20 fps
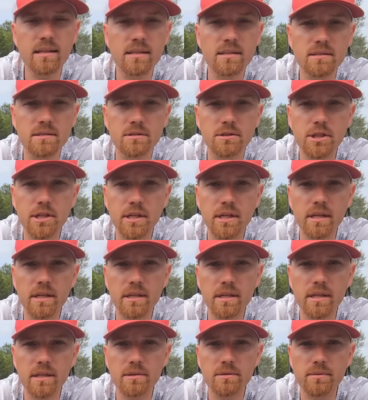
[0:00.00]
this jig
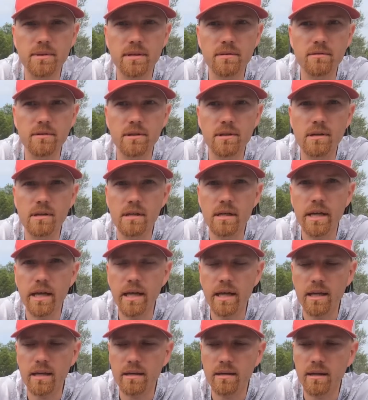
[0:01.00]
in the river.
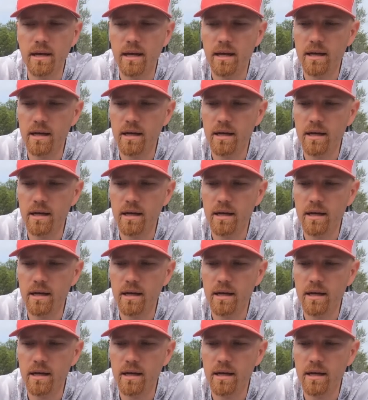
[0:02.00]
And